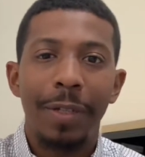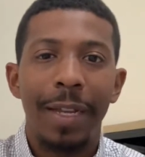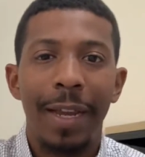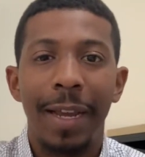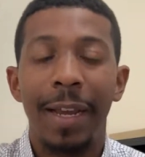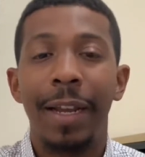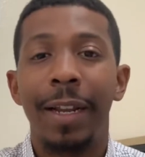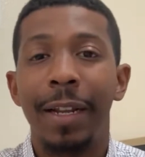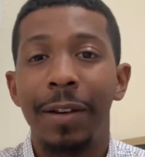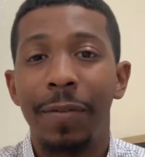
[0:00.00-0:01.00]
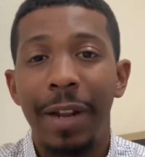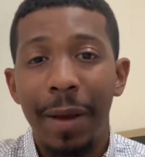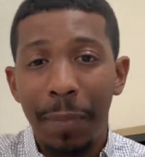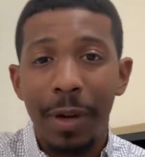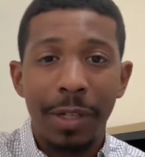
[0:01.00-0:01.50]
And for
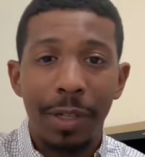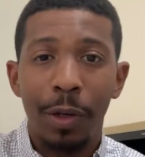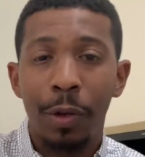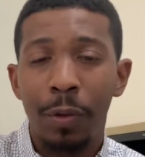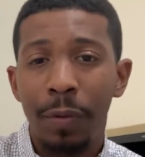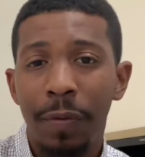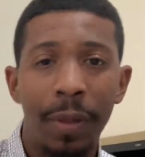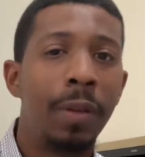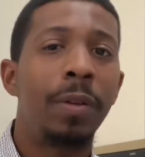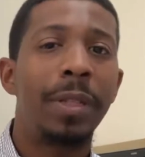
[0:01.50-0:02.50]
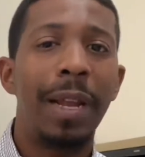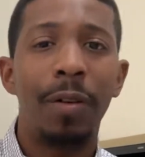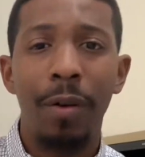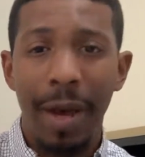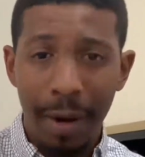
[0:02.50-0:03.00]
that person who feels they
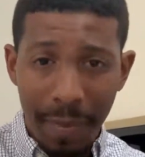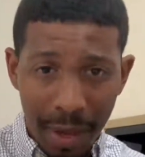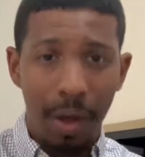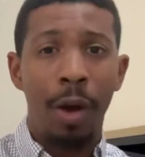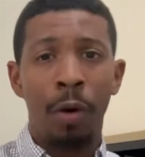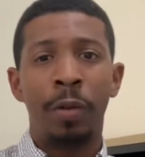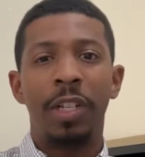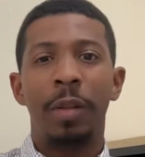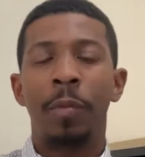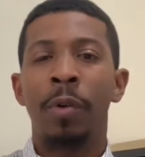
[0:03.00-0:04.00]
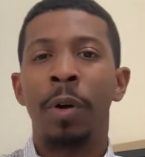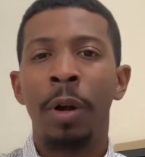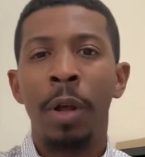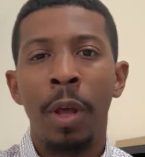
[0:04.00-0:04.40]
don't know how to make goals anymore,